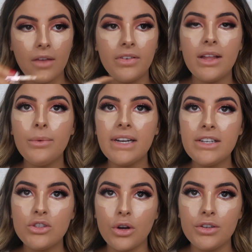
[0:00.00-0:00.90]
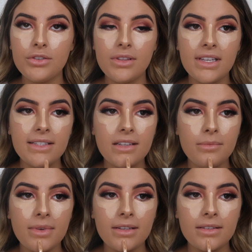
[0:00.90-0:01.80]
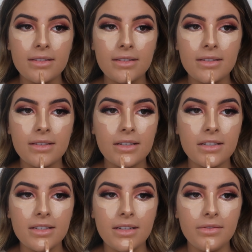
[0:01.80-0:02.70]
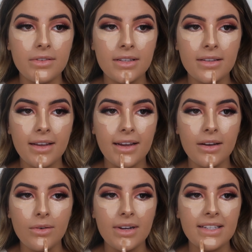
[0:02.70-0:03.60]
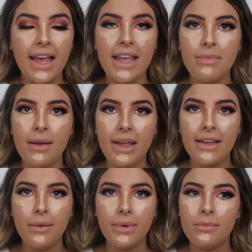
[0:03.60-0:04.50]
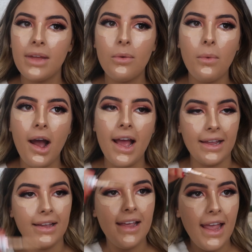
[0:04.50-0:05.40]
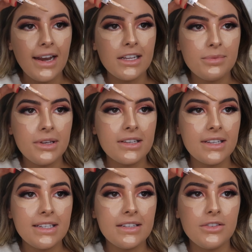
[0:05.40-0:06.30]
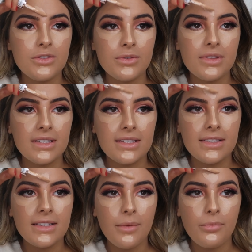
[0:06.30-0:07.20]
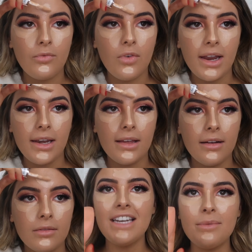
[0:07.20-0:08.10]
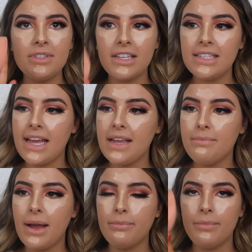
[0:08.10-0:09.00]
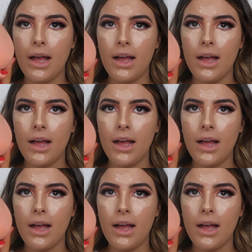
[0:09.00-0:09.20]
I feel like when I don't do this, it makes such a difference. Like, I always hate my makeup and I'm like, why? And it's because I didn't do this step right here. Now I'm just going to take my